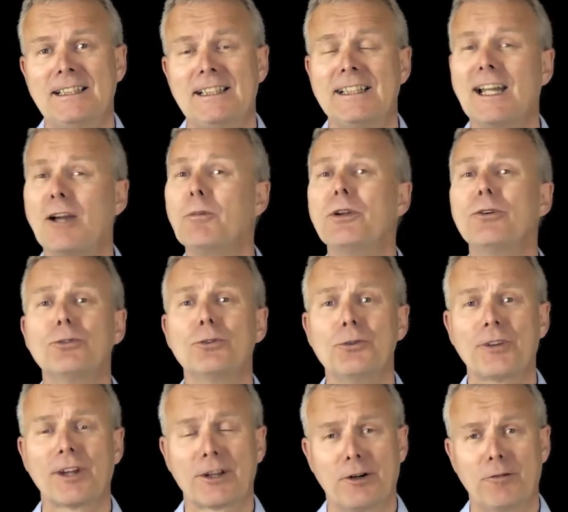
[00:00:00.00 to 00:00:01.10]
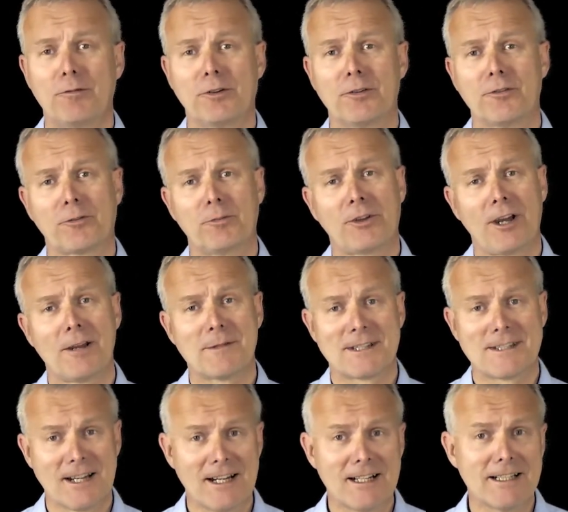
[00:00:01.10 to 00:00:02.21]
Now we all lose our confidence from time to
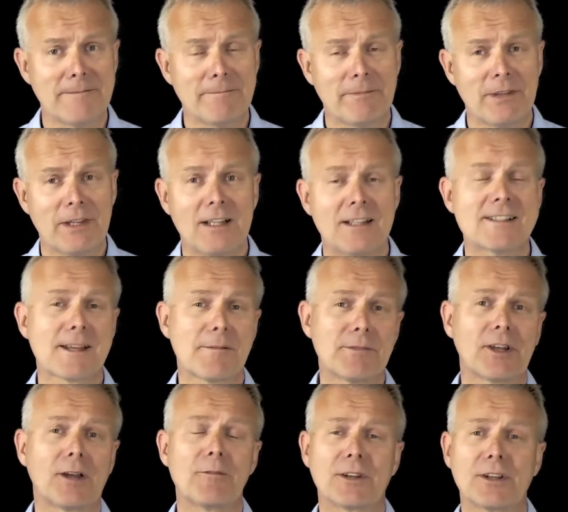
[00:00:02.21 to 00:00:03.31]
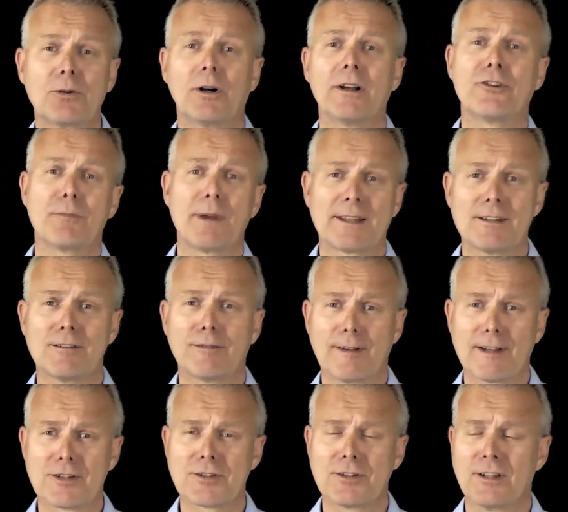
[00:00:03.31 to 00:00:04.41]
time, sometimes in quite dramatic
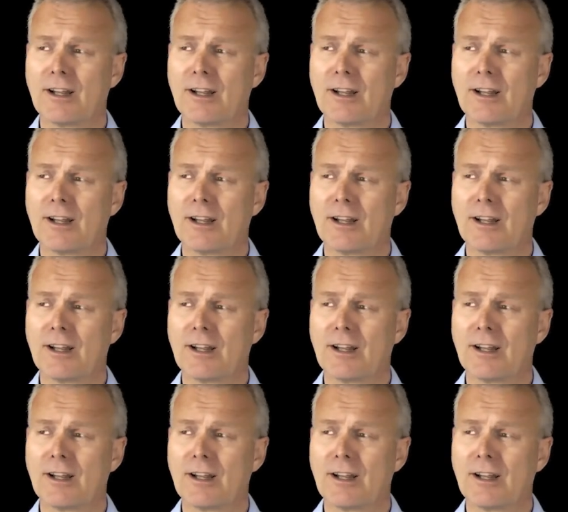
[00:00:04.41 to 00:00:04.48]
fashion.